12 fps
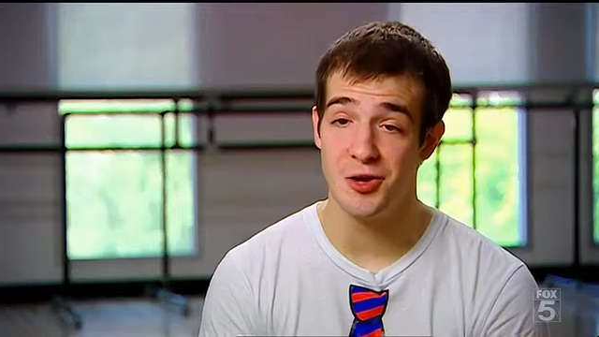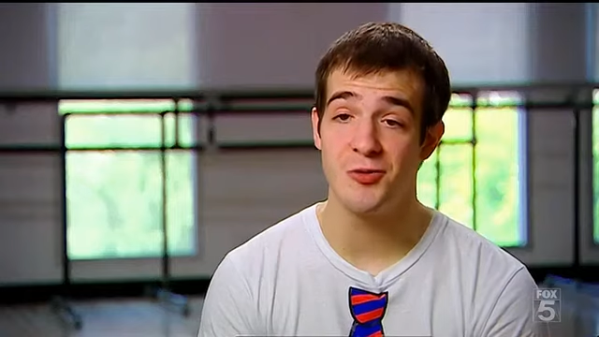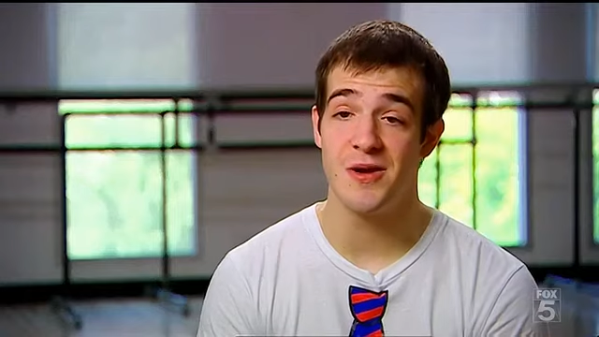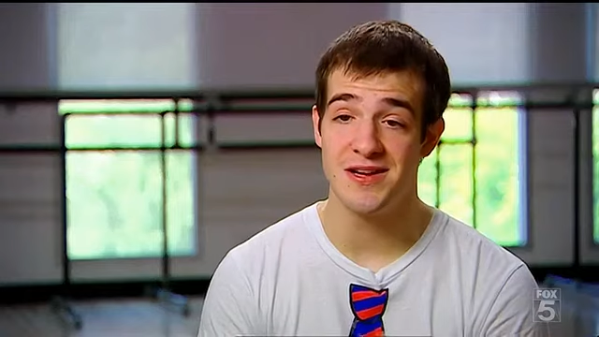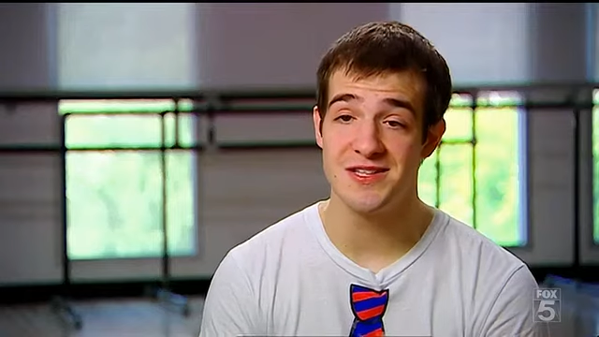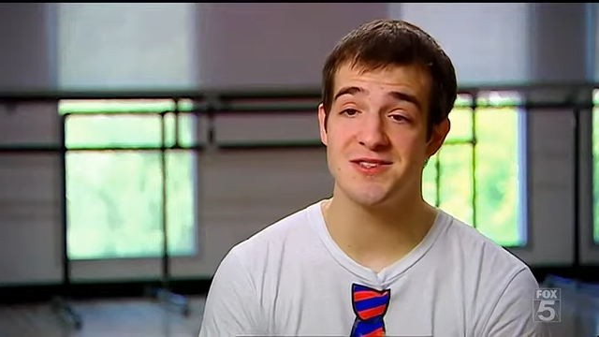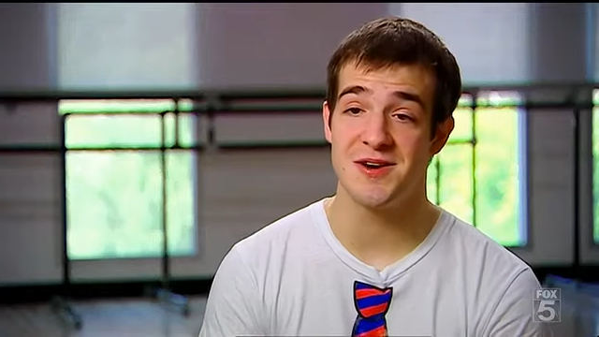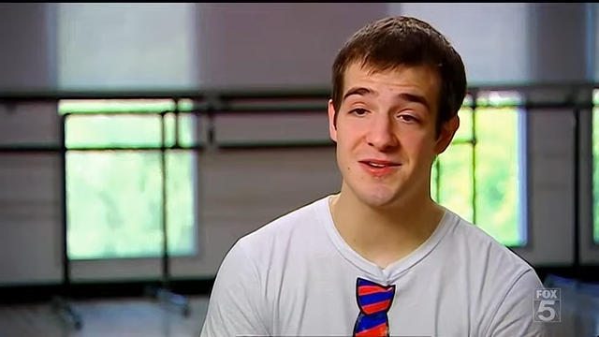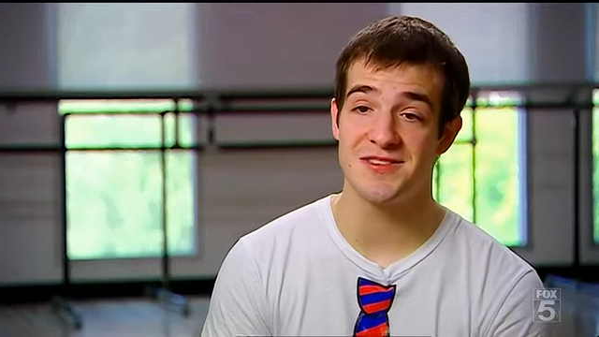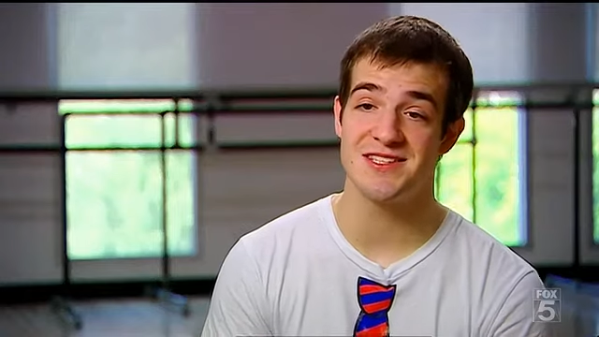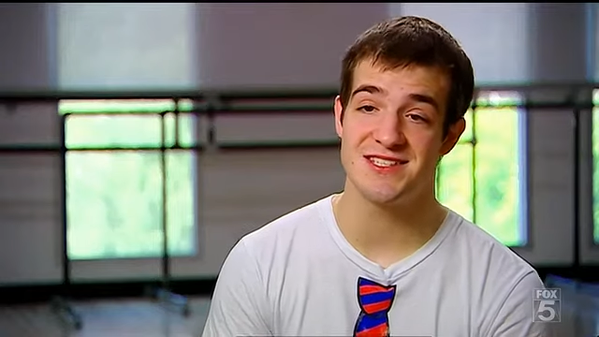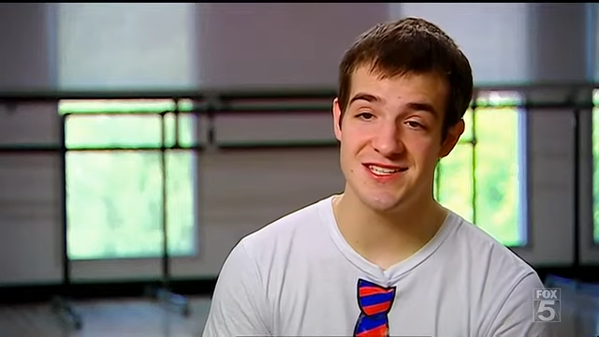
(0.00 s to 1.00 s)
good way to
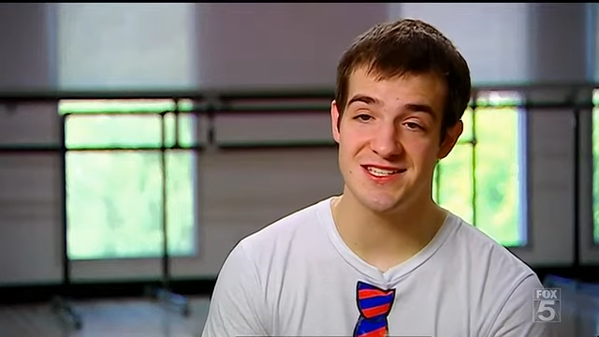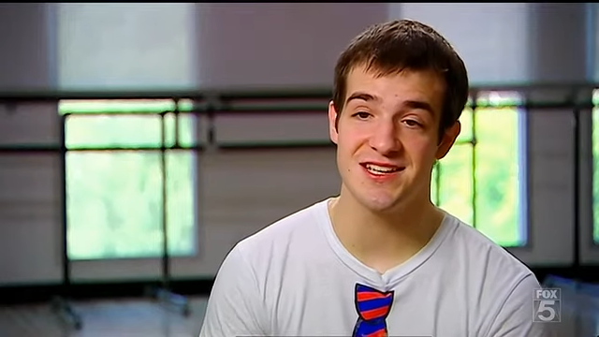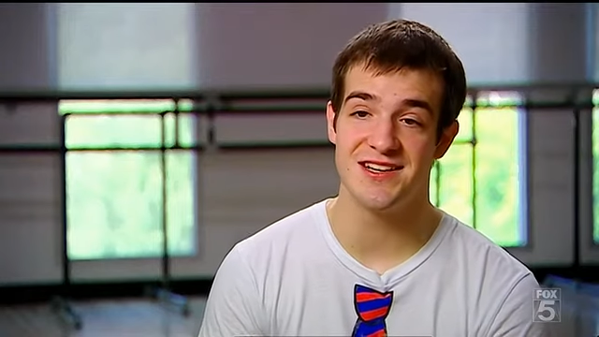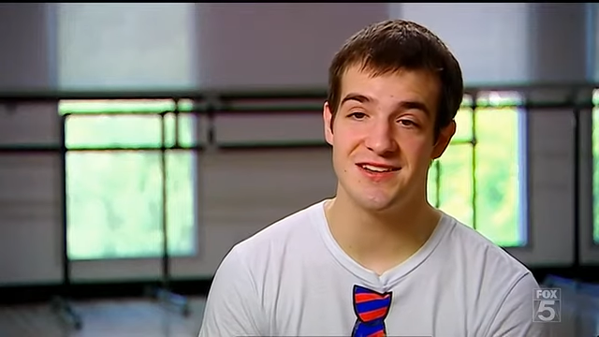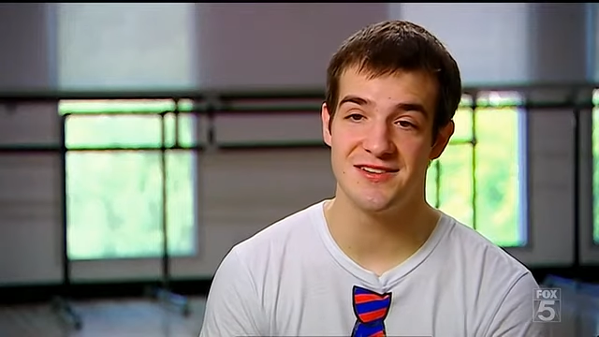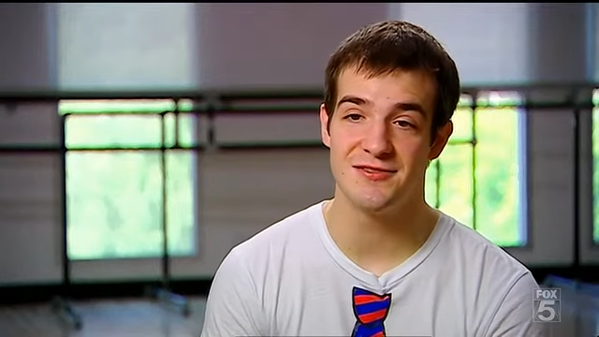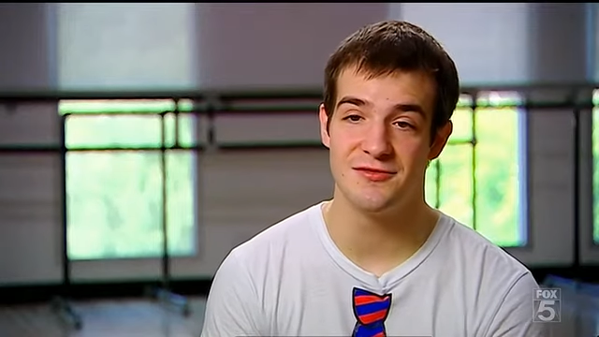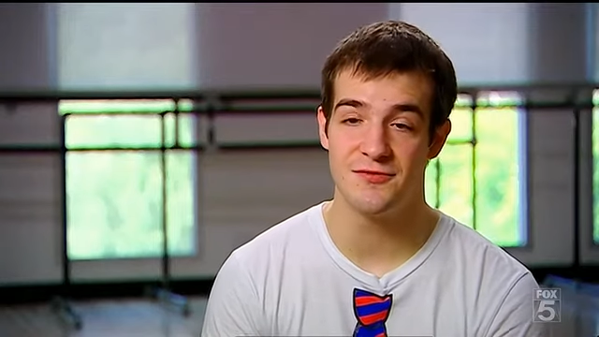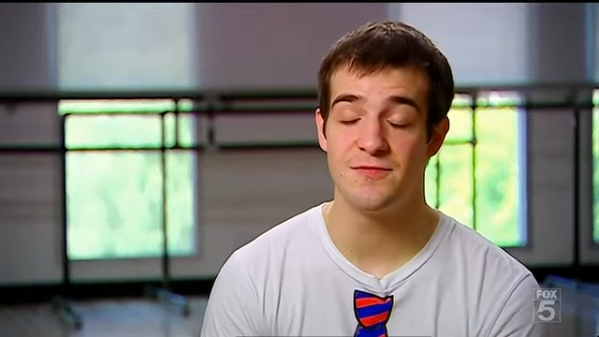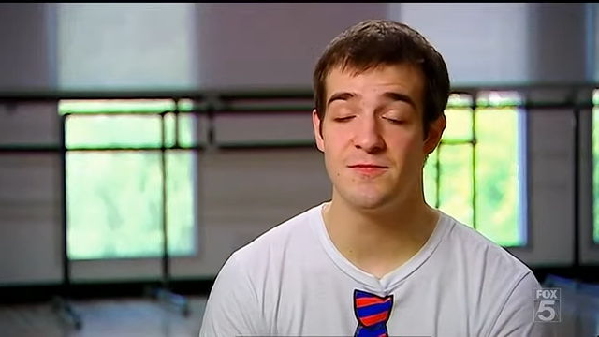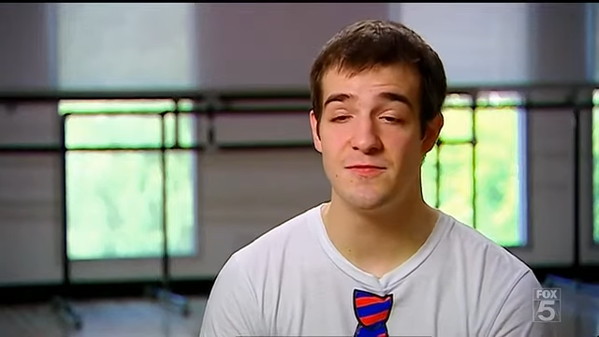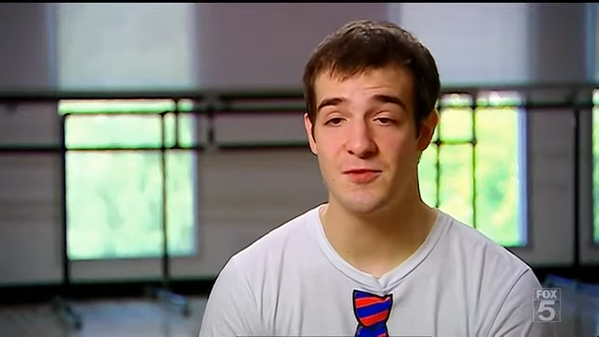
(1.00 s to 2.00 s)
start the season
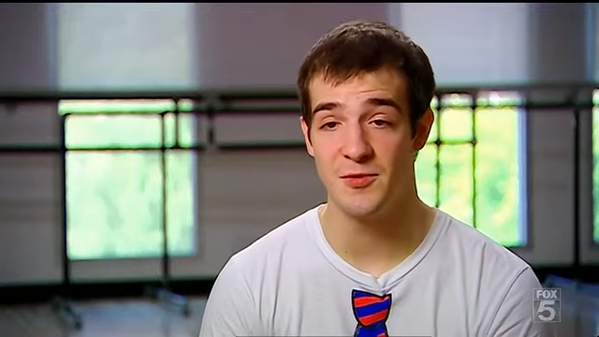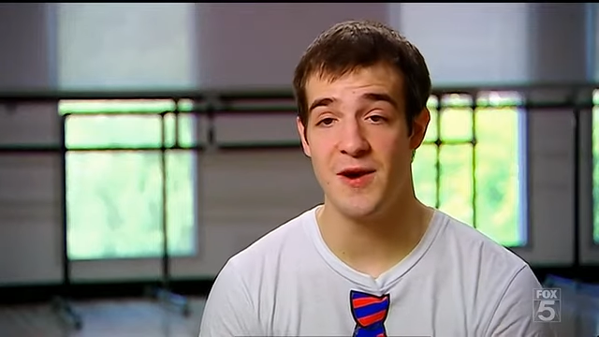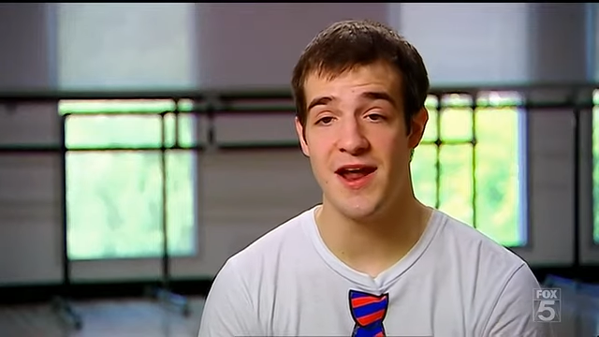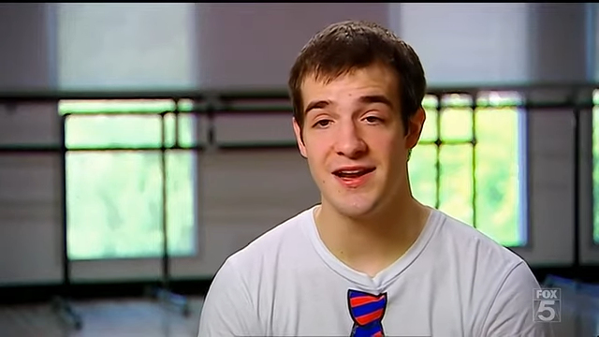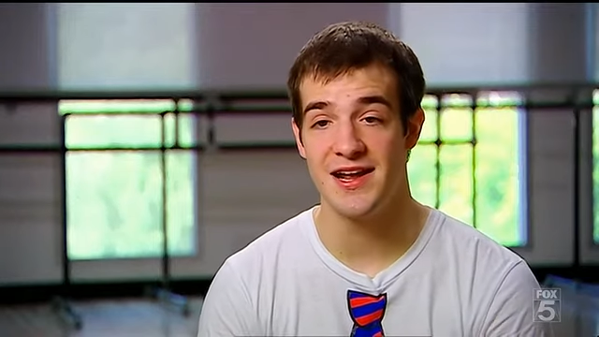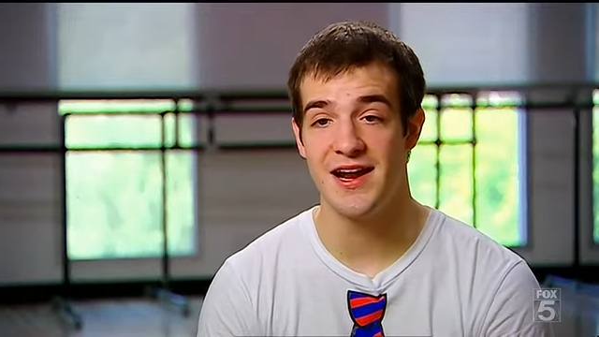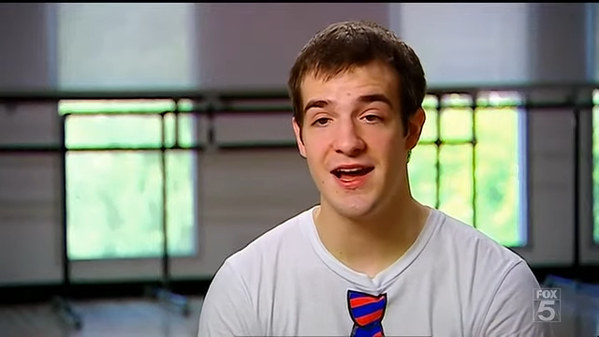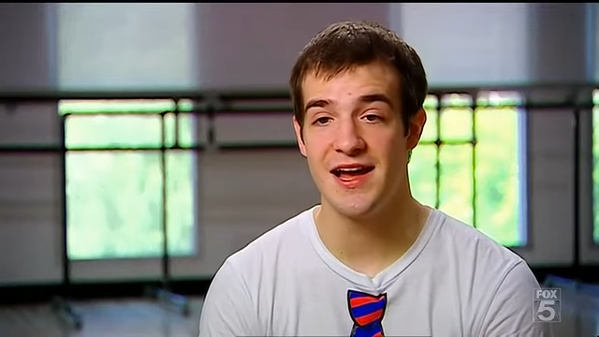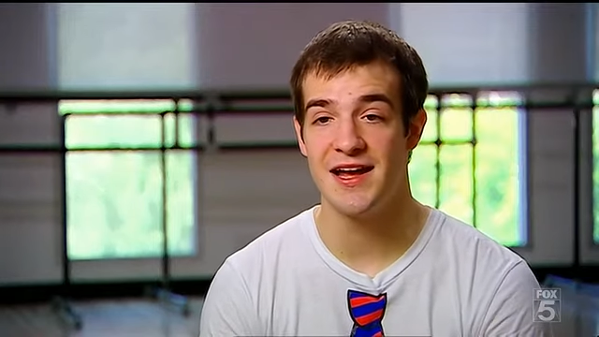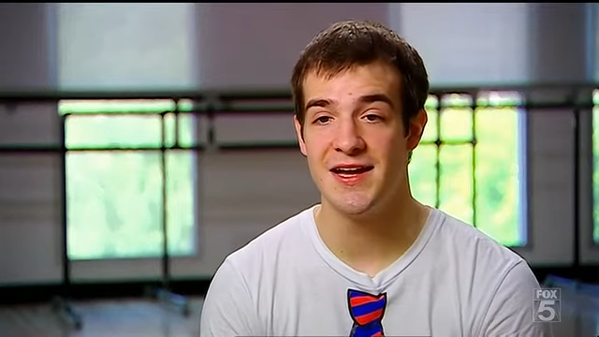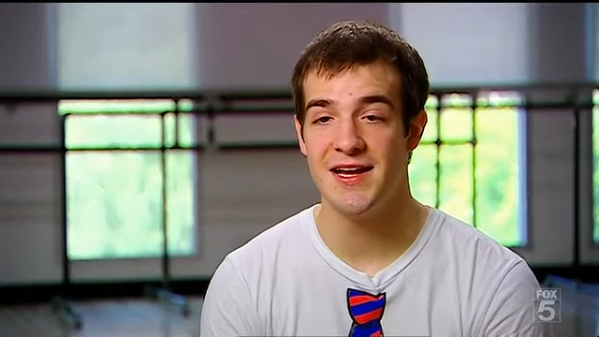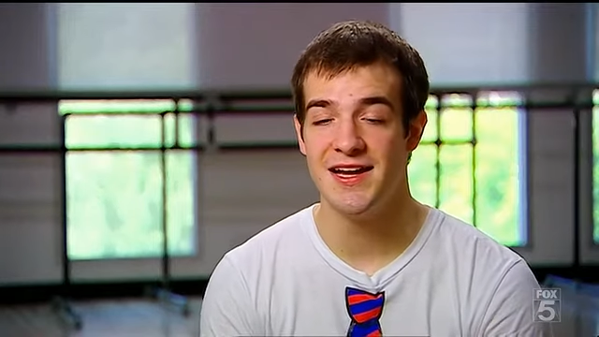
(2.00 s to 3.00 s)
for Randi and I.